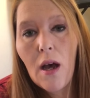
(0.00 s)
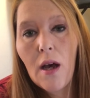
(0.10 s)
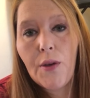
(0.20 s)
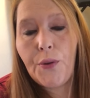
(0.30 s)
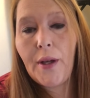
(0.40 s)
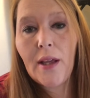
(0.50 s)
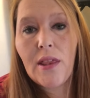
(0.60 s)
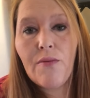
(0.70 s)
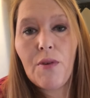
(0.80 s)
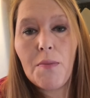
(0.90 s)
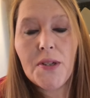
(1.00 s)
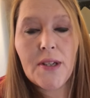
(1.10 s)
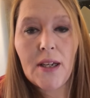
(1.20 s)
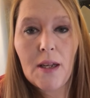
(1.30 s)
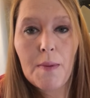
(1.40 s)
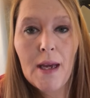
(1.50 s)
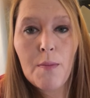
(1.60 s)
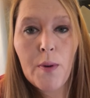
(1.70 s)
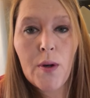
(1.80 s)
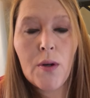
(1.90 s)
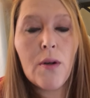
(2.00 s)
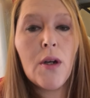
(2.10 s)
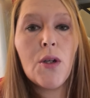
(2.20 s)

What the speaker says: You can get them from the Sunday paper,